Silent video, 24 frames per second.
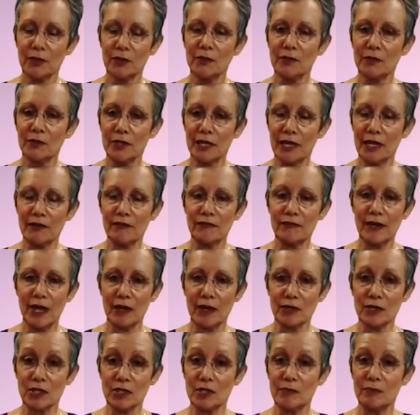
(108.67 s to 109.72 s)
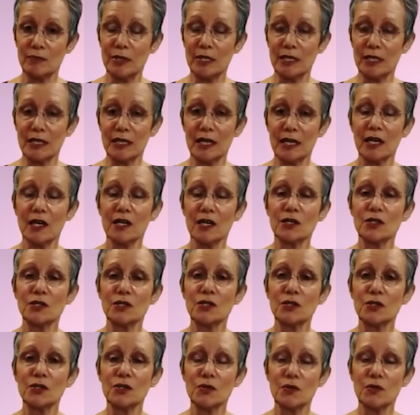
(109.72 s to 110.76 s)
We have found it to be
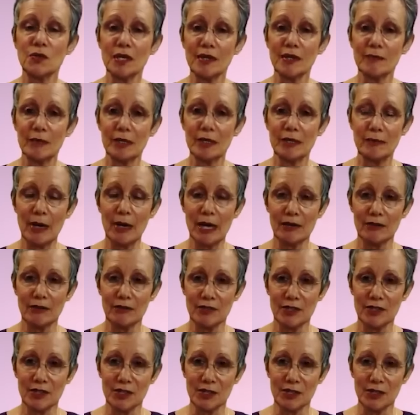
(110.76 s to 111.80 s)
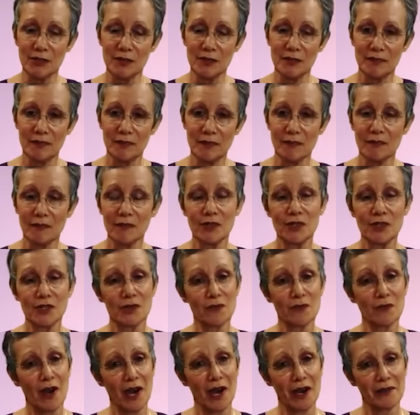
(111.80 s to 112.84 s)
extremely beneficial, which is
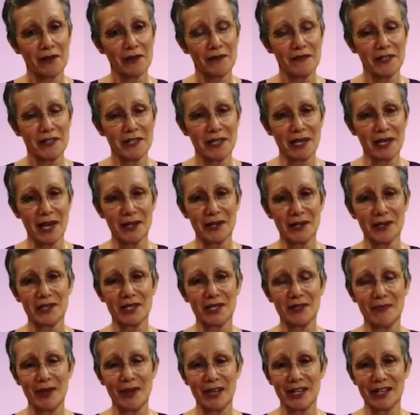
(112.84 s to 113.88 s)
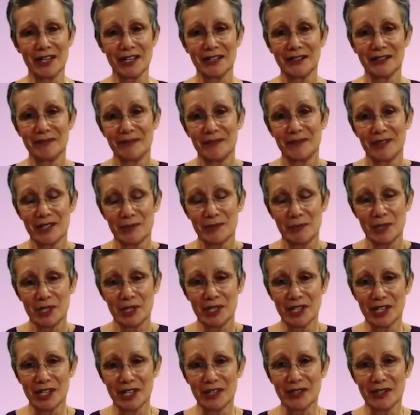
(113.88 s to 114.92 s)
why we've decided to make this
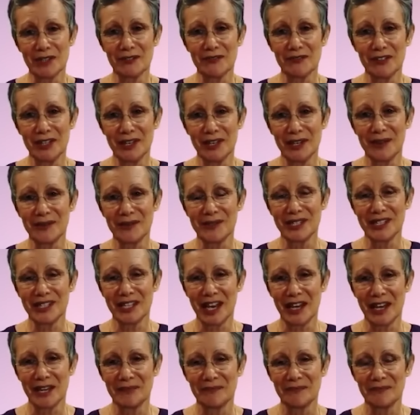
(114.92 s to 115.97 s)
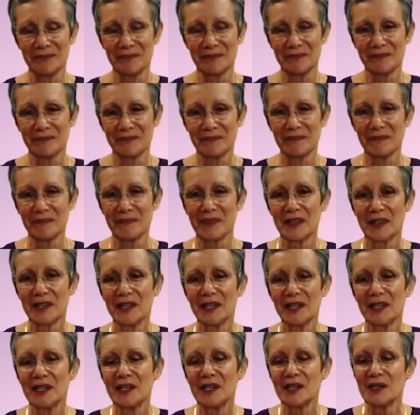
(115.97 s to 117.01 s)
particular video today.
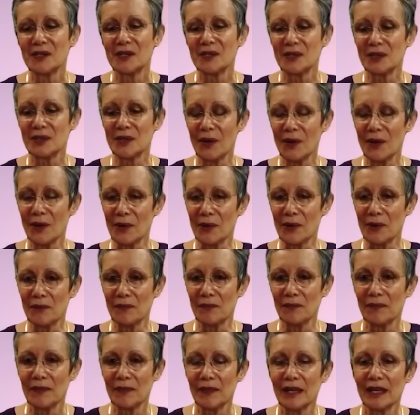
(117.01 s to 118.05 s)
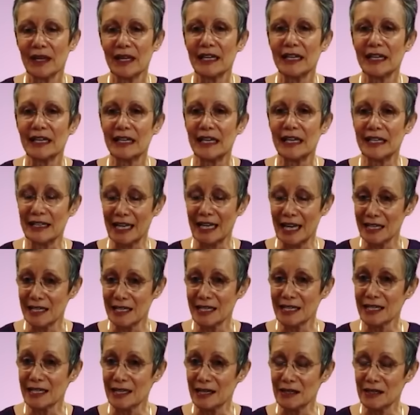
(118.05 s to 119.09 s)
So
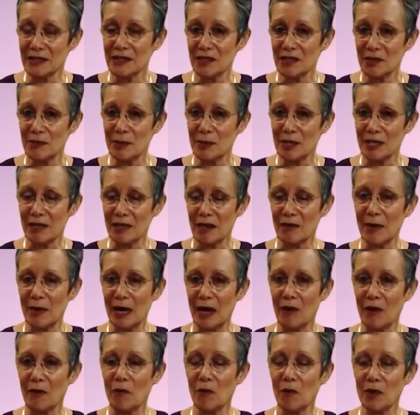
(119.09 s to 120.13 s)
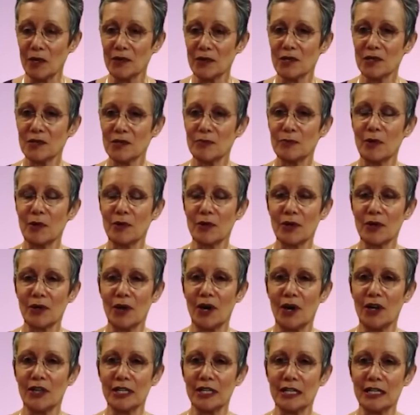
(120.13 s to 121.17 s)
that's a little bit about what this
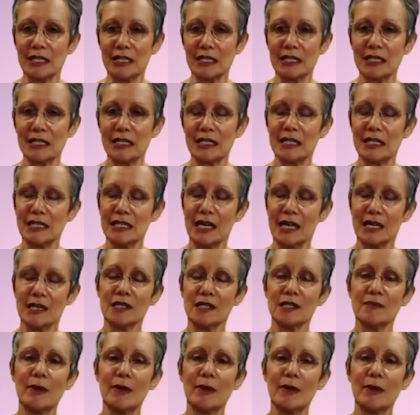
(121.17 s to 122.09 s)
protocol is. It takes